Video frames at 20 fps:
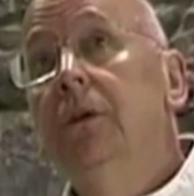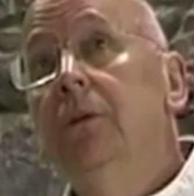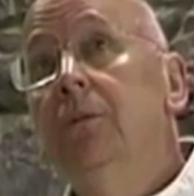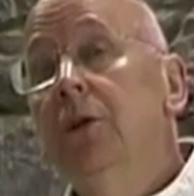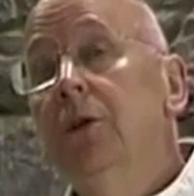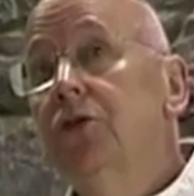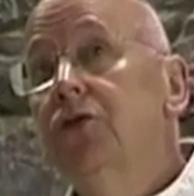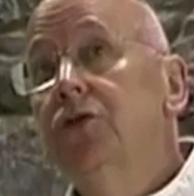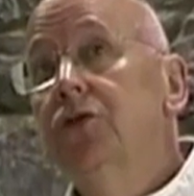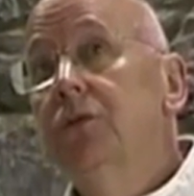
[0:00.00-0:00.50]
a
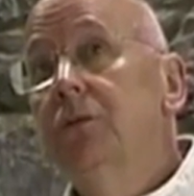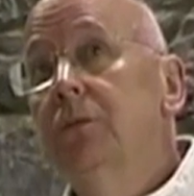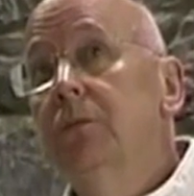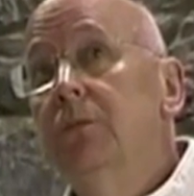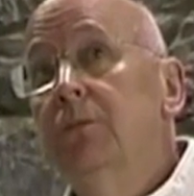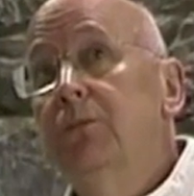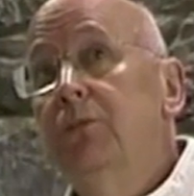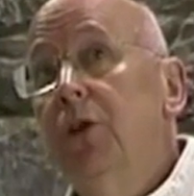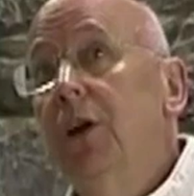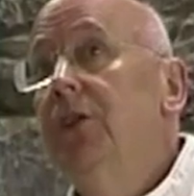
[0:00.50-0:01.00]
much
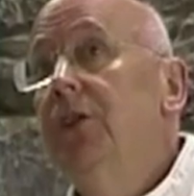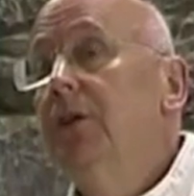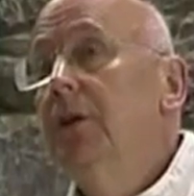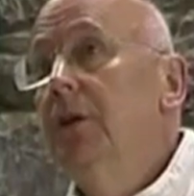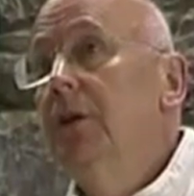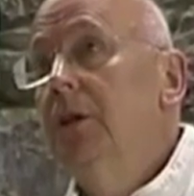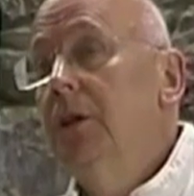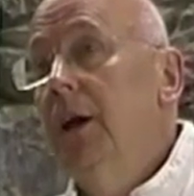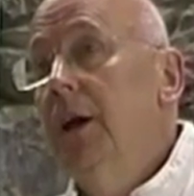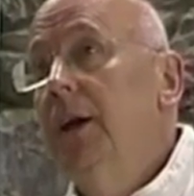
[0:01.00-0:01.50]

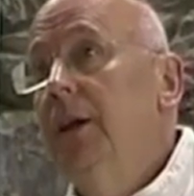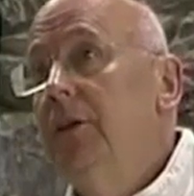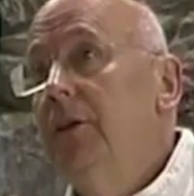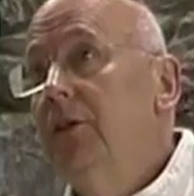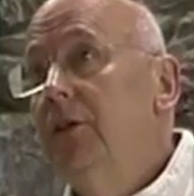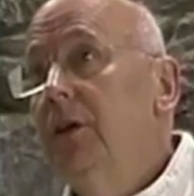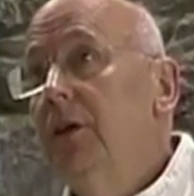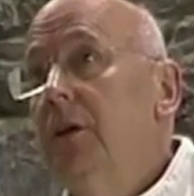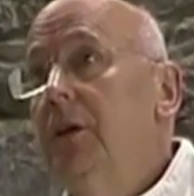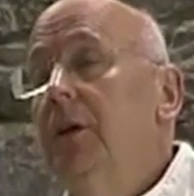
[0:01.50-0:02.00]
brighter
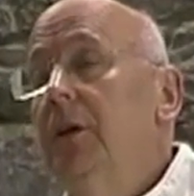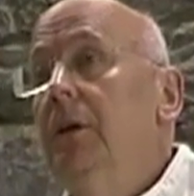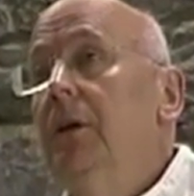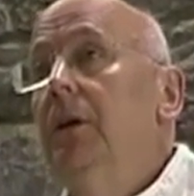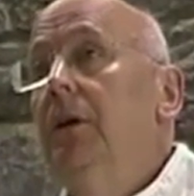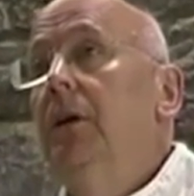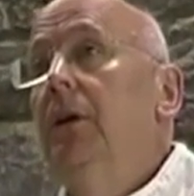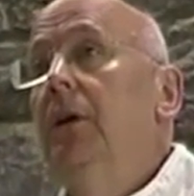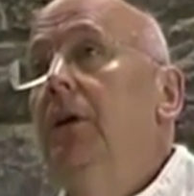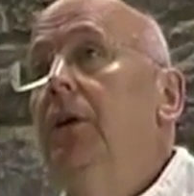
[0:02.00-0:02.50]
light
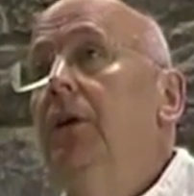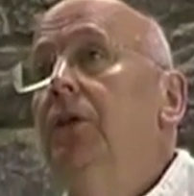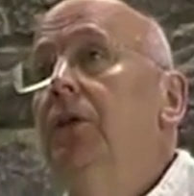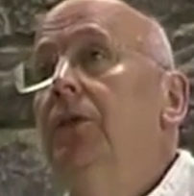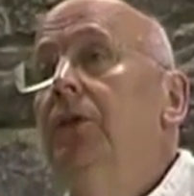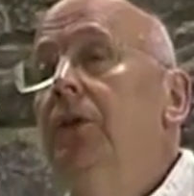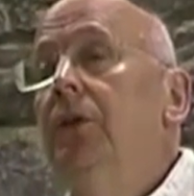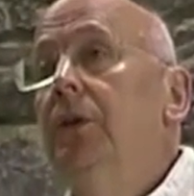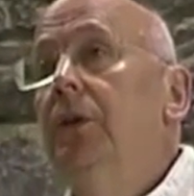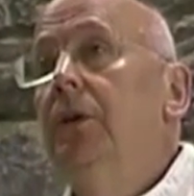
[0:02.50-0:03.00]

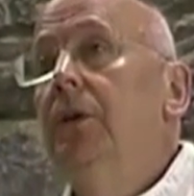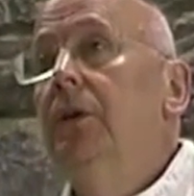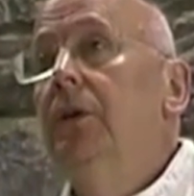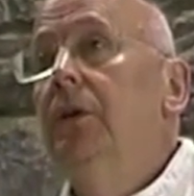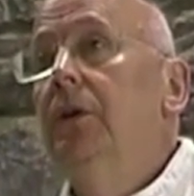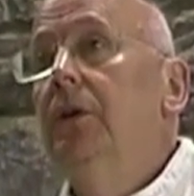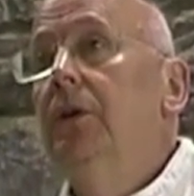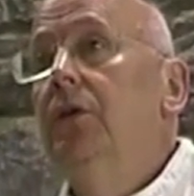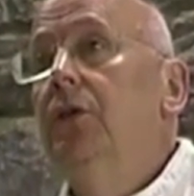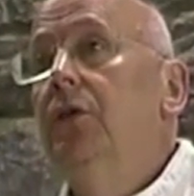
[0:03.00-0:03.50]
on
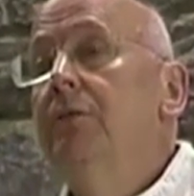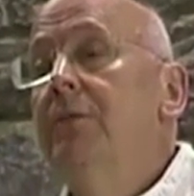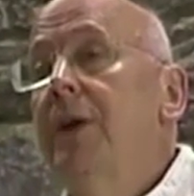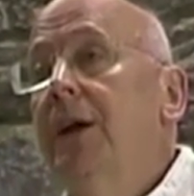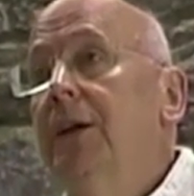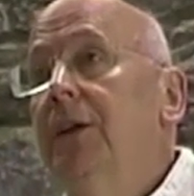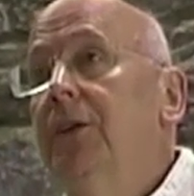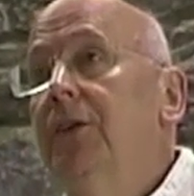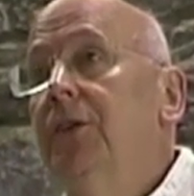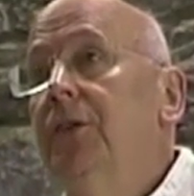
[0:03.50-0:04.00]

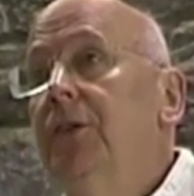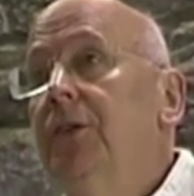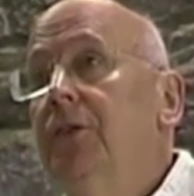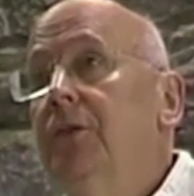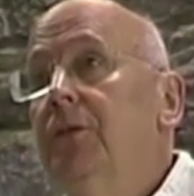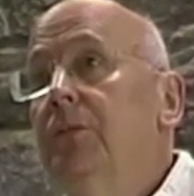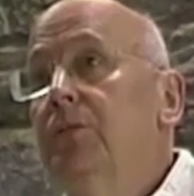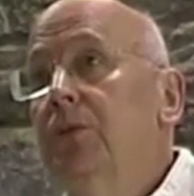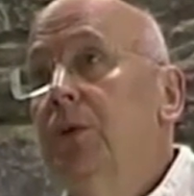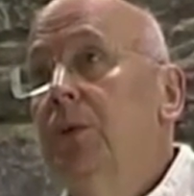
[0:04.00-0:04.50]

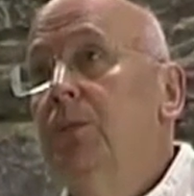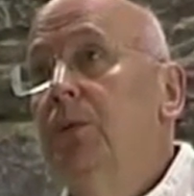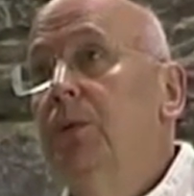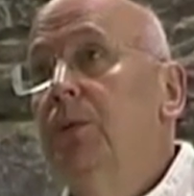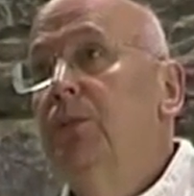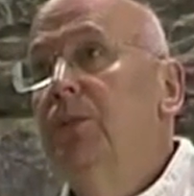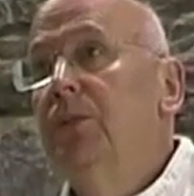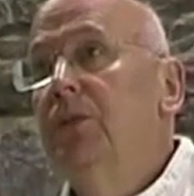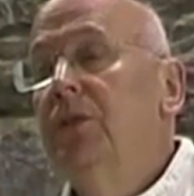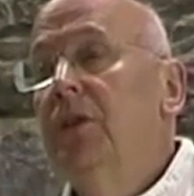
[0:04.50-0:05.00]
humanity's
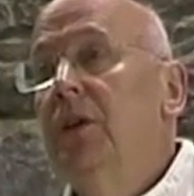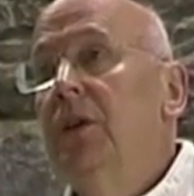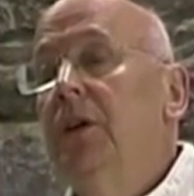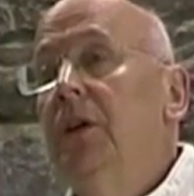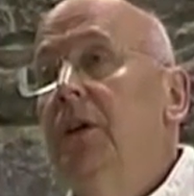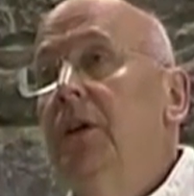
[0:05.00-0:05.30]
problems